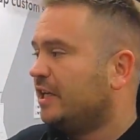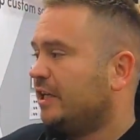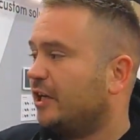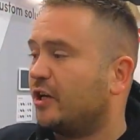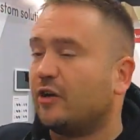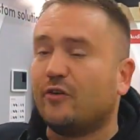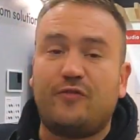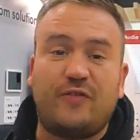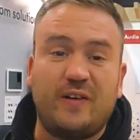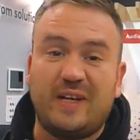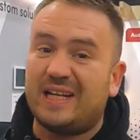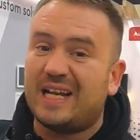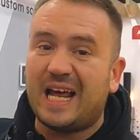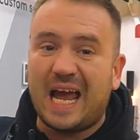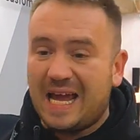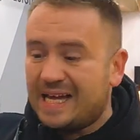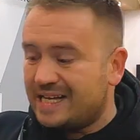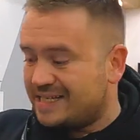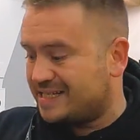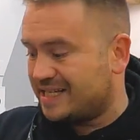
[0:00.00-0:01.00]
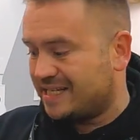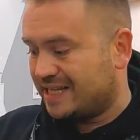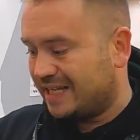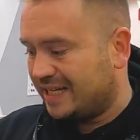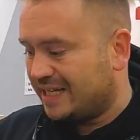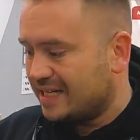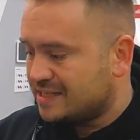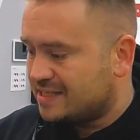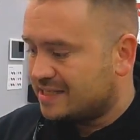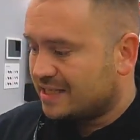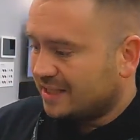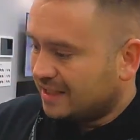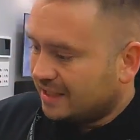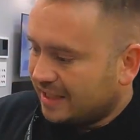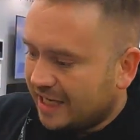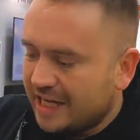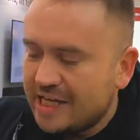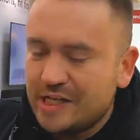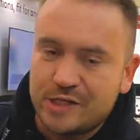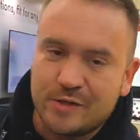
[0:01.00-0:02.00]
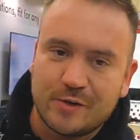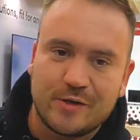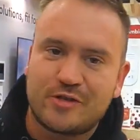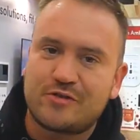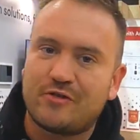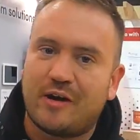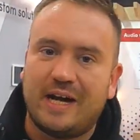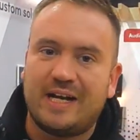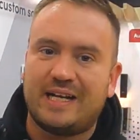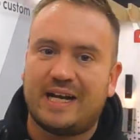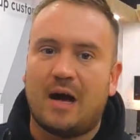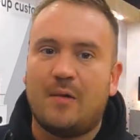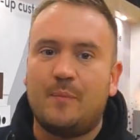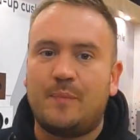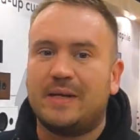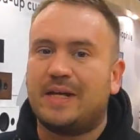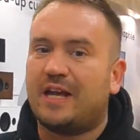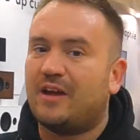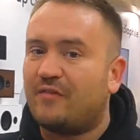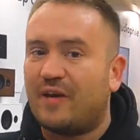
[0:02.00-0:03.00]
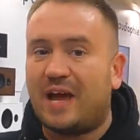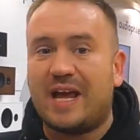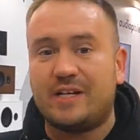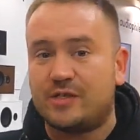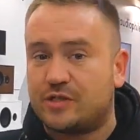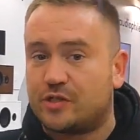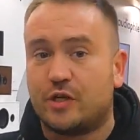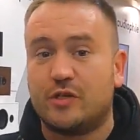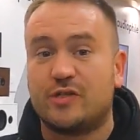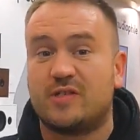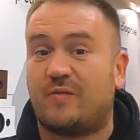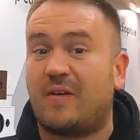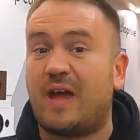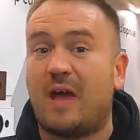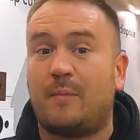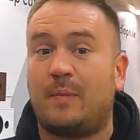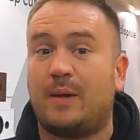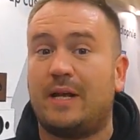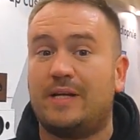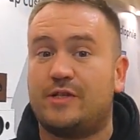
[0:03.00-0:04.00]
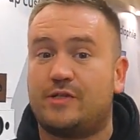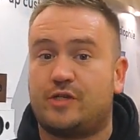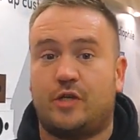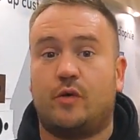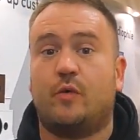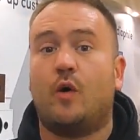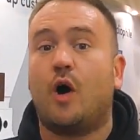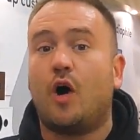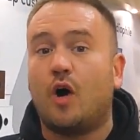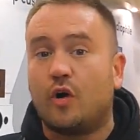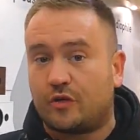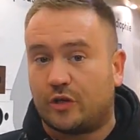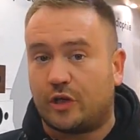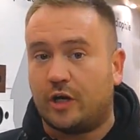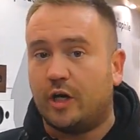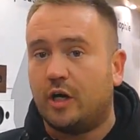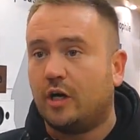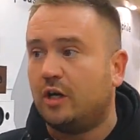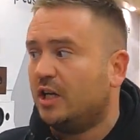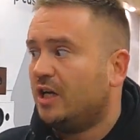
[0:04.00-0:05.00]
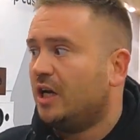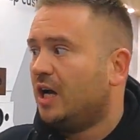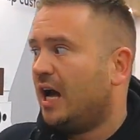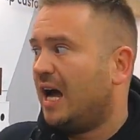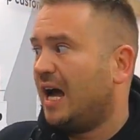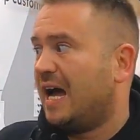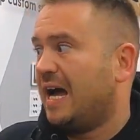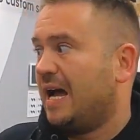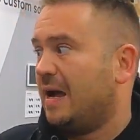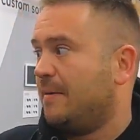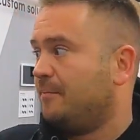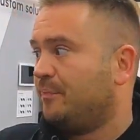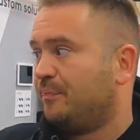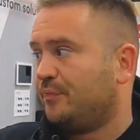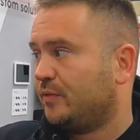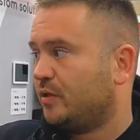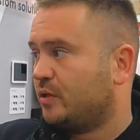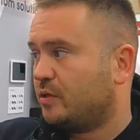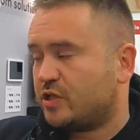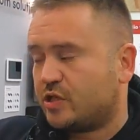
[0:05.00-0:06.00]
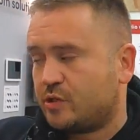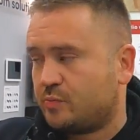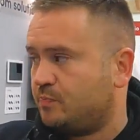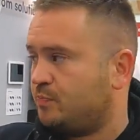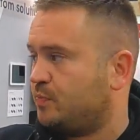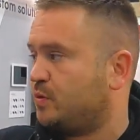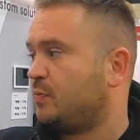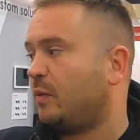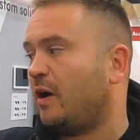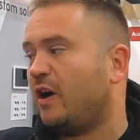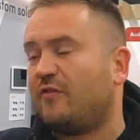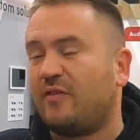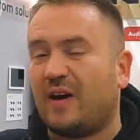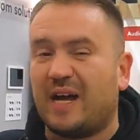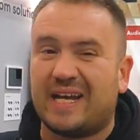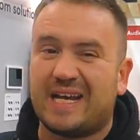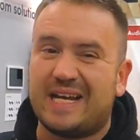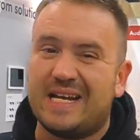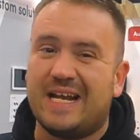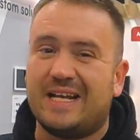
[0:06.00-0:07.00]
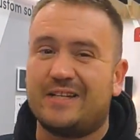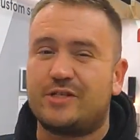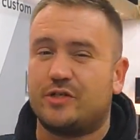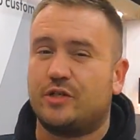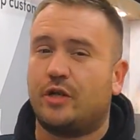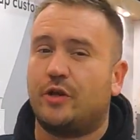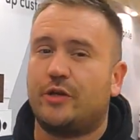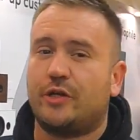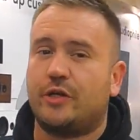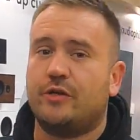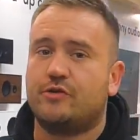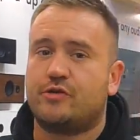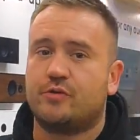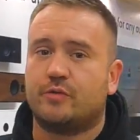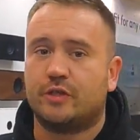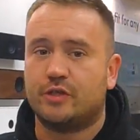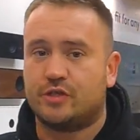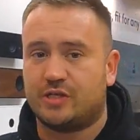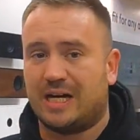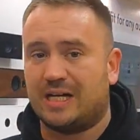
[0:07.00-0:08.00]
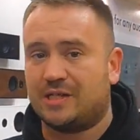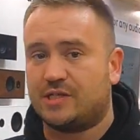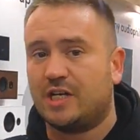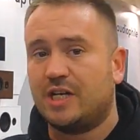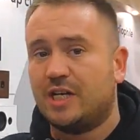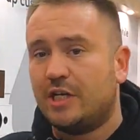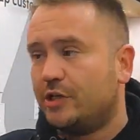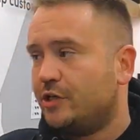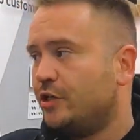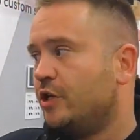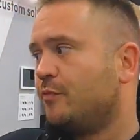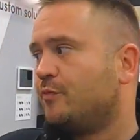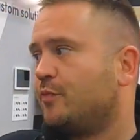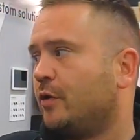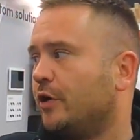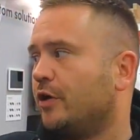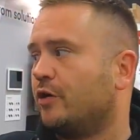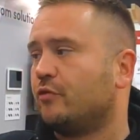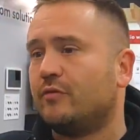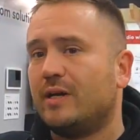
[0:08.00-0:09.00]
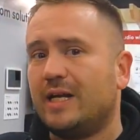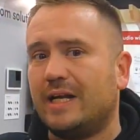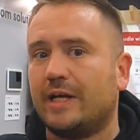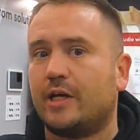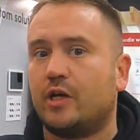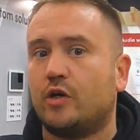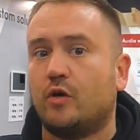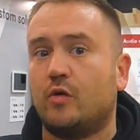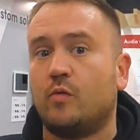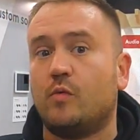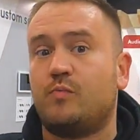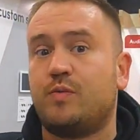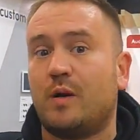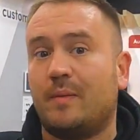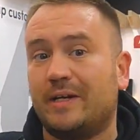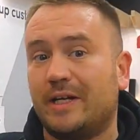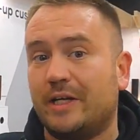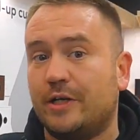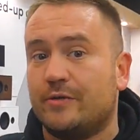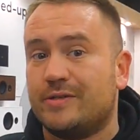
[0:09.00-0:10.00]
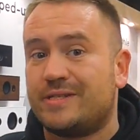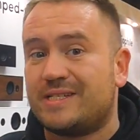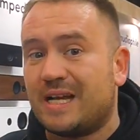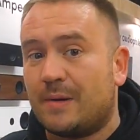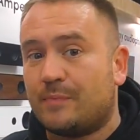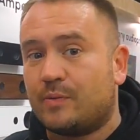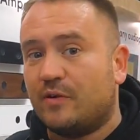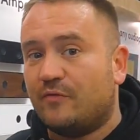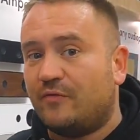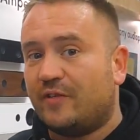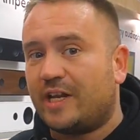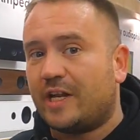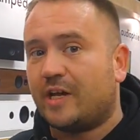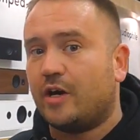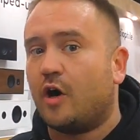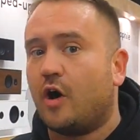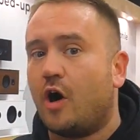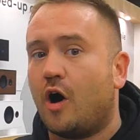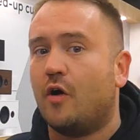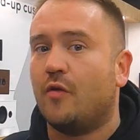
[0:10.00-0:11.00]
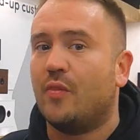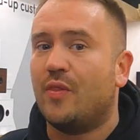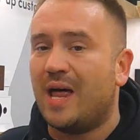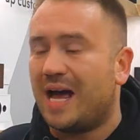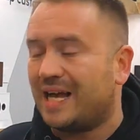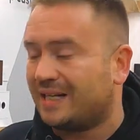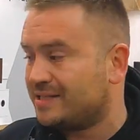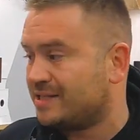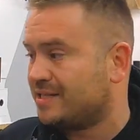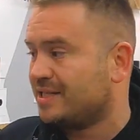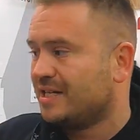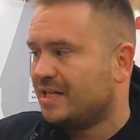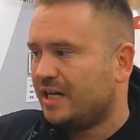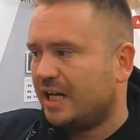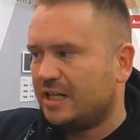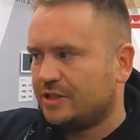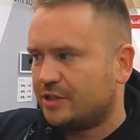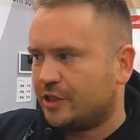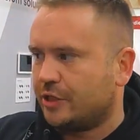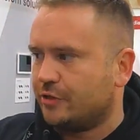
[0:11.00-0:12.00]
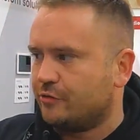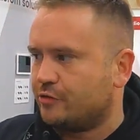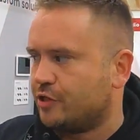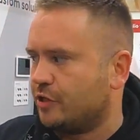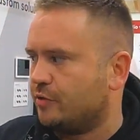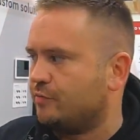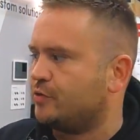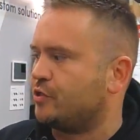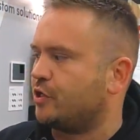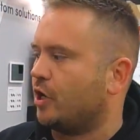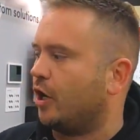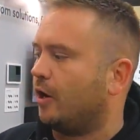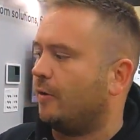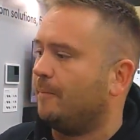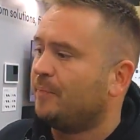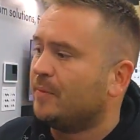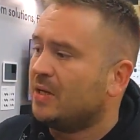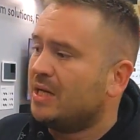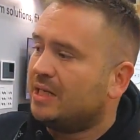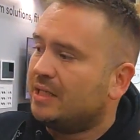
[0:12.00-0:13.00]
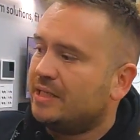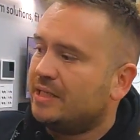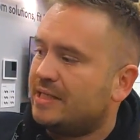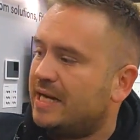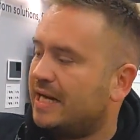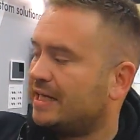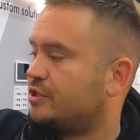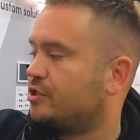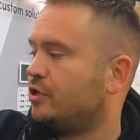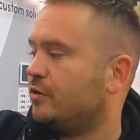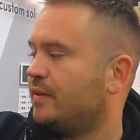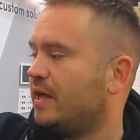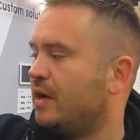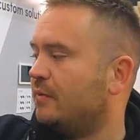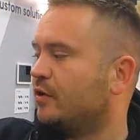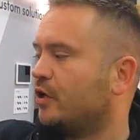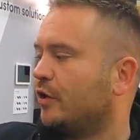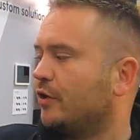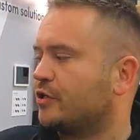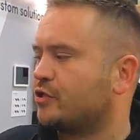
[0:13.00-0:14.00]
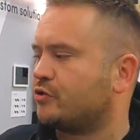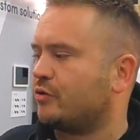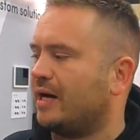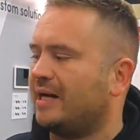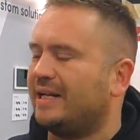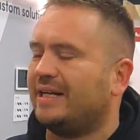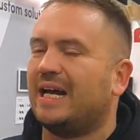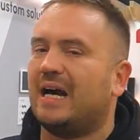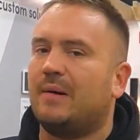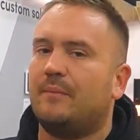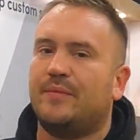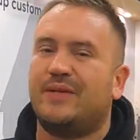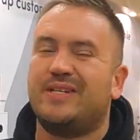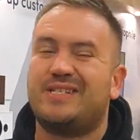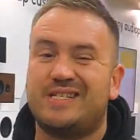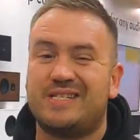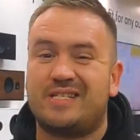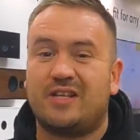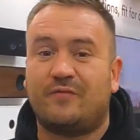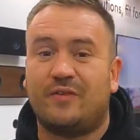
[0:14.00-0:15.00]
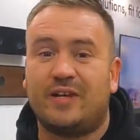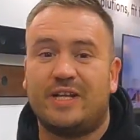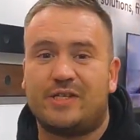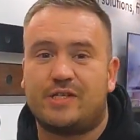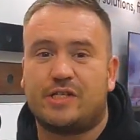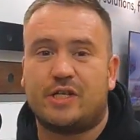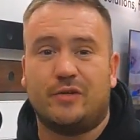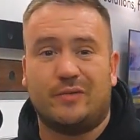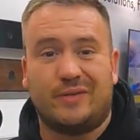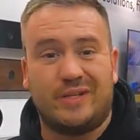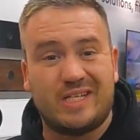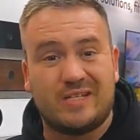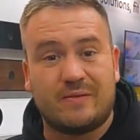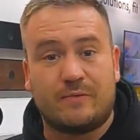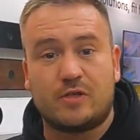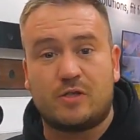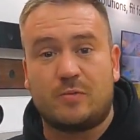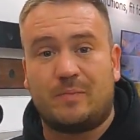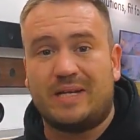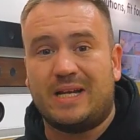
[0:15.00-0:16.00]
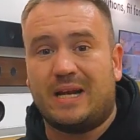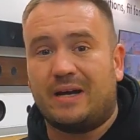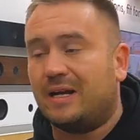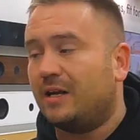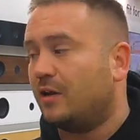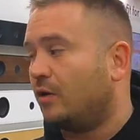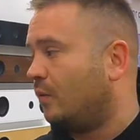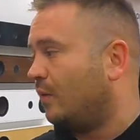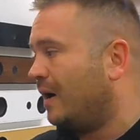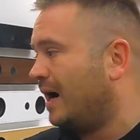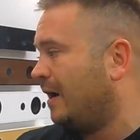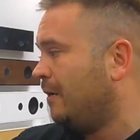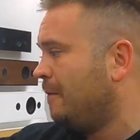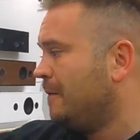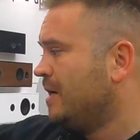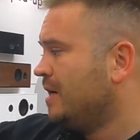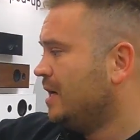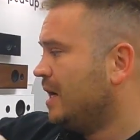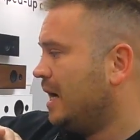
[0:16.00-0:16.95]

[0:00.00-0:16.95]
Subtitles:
You could feed 8 of these into a Triad amp and give 8 zones of AirPlay 2 audio. Spotify Connect and all the usual jazz. New product, really cool. We're probably going to do a separate video on that as a YouTube short. Next up then, we've got the Triad amp. This is the V2. These have also been out a little while.